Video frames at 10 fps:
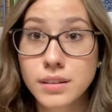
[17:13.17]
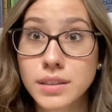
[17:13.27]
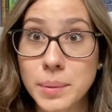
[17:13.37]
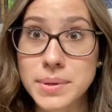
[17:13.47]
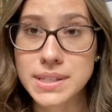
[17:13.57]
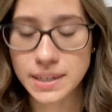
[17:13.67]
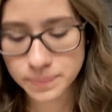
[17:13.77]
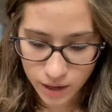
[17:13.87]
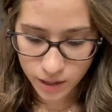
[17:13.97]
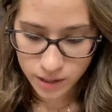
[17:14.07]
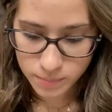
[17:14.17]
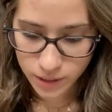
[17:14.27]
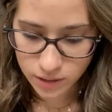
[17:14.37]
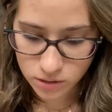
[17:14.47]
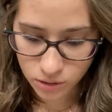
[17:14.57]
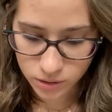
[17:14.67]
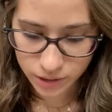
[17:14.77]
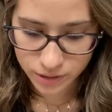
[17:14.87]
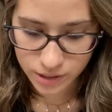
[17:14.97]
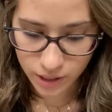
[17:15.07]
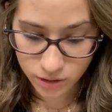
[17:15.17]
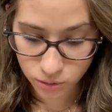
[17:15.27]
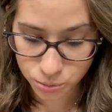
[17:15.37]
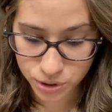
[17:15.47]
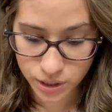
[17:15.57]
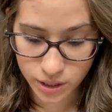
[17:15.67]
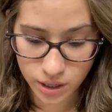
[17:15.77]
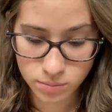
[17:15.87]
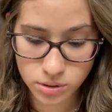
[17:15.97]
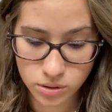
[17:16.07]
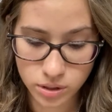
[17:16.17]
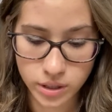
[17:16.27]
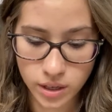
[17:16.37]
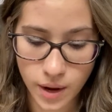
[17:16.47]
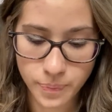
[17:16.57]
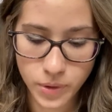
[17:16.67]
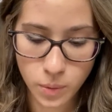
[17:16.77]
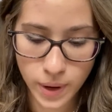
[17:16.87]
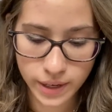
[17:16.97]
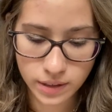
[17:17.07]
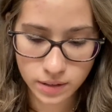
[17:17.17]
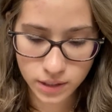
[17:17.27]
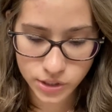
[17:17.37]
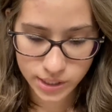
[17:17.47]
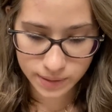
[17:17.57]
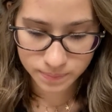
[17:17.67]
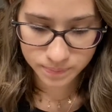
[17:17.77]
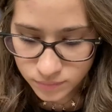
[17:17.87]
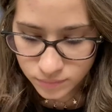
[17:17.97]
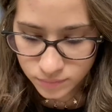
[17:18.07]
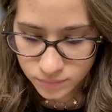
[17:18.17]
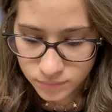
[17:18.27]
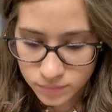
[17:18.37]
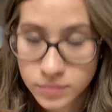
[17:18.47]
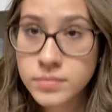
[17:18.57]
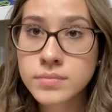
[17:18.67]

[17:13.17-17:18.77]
Let me see. I am like insulting an entire culture here. I am so sorry. Yeah, Hawaiian. Let's see. Moloka'i.